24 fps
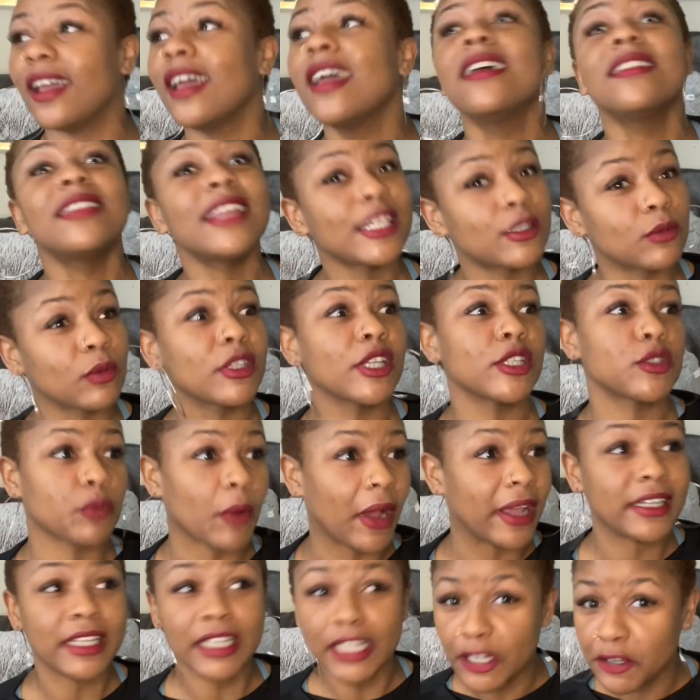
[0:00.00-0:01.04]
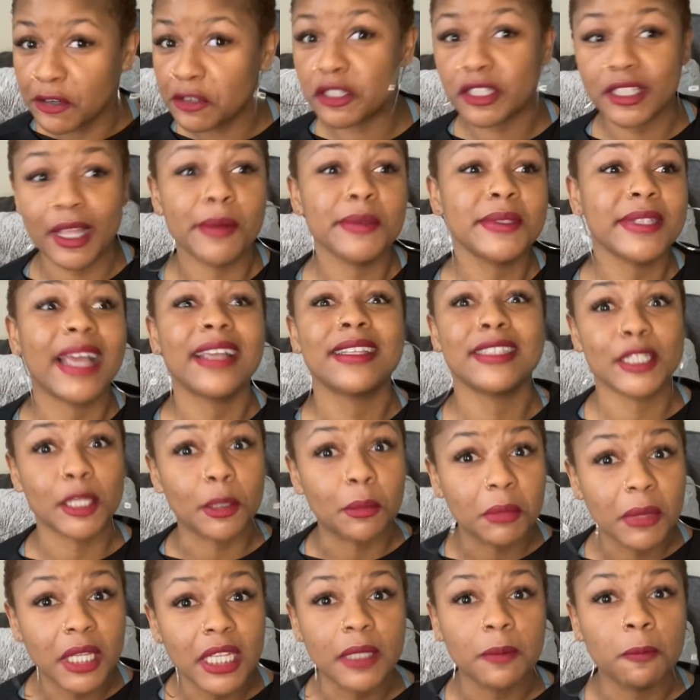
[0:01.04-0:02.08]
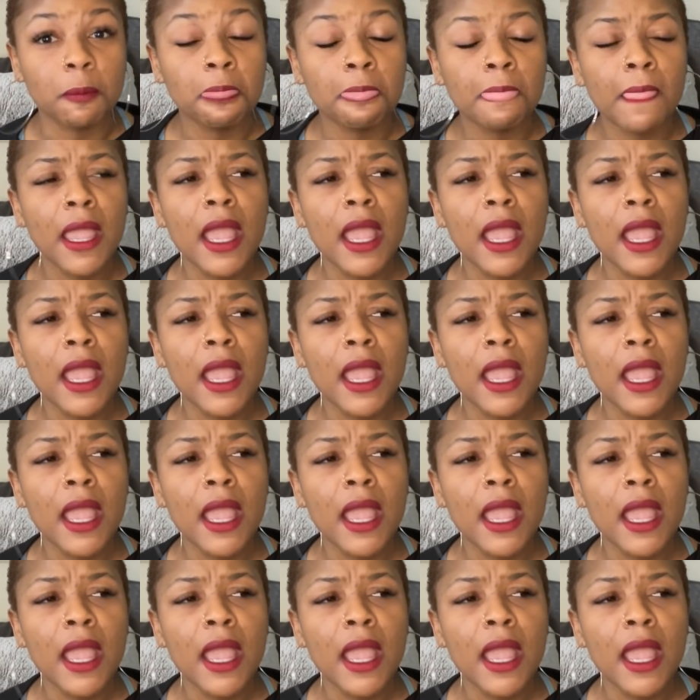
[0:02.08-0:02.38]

that's what this right here sounds like to me.